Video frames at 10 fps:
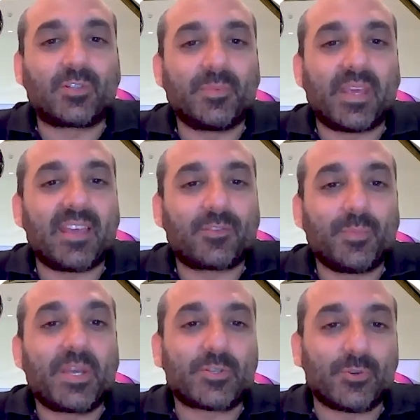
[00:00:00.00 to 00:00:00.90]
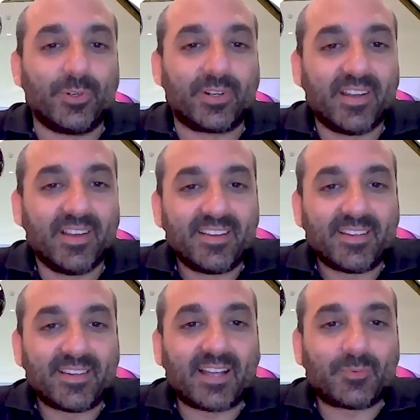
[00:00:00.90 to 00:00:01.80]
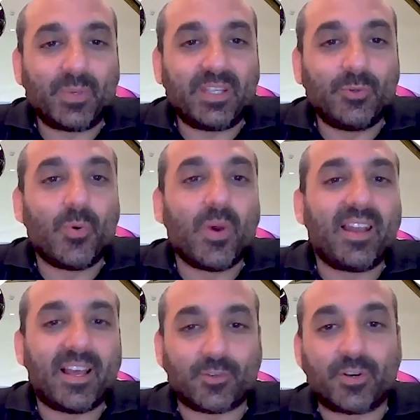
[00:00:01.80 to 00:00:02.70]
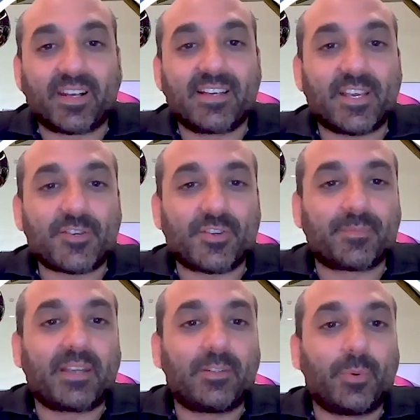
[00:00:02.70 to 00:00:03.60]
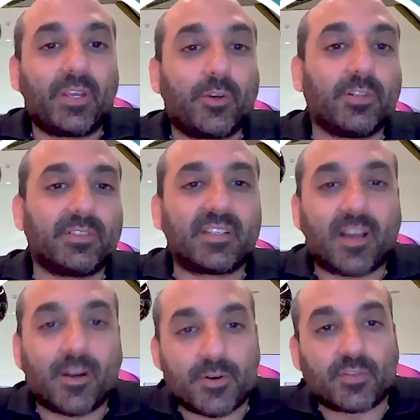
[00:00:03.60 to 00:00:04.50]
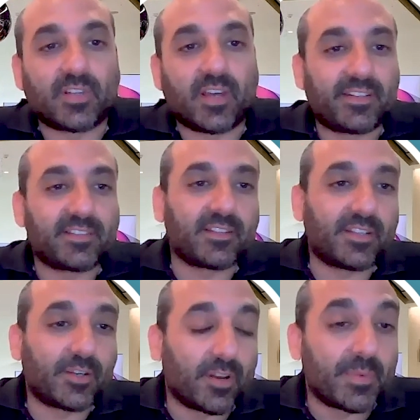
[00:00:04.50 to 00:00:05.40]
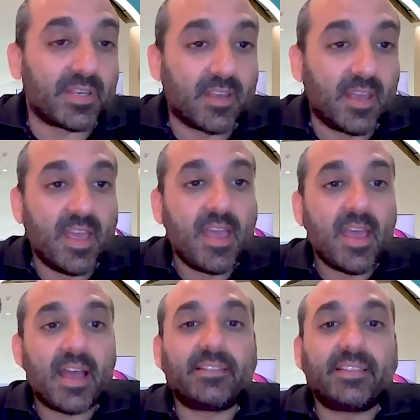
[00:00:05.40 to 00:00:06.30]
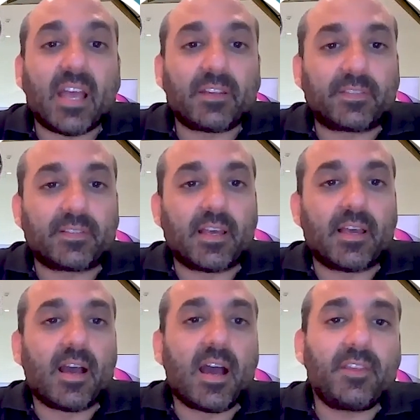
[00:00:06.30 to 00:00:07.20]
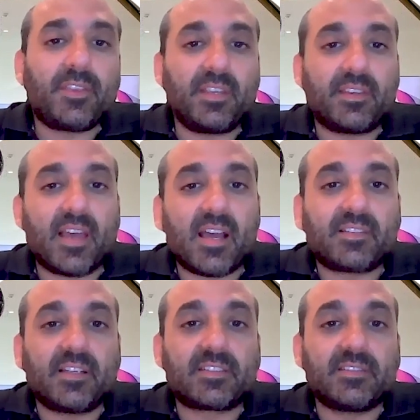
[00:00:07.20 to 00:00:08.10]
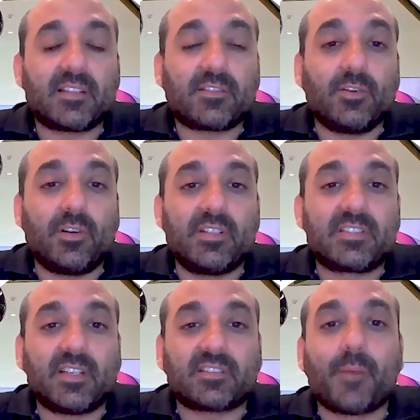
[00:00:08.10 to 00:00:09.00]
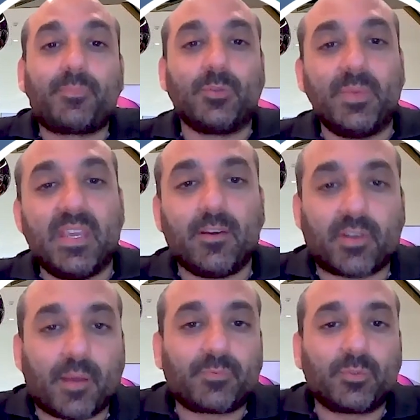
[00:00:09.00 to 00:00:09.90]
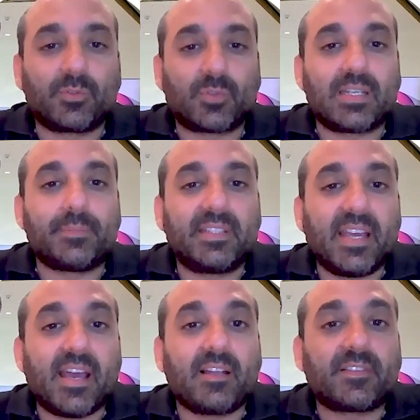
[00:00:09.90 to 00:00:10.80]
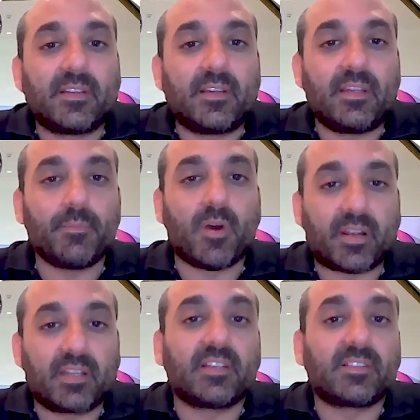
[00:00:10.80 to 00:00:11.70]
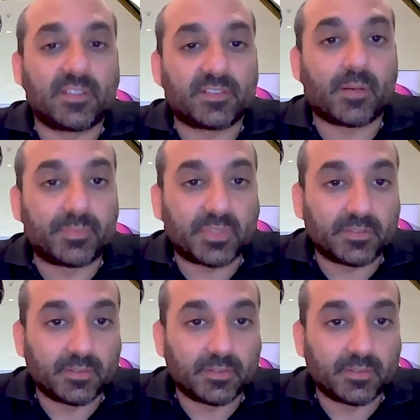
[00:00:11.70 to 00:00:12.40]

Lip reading: to make sure that we do well as organizations by doing good in our societies and economies. And yes, I think that it's not up to me or up to anybody else. The market is disrupted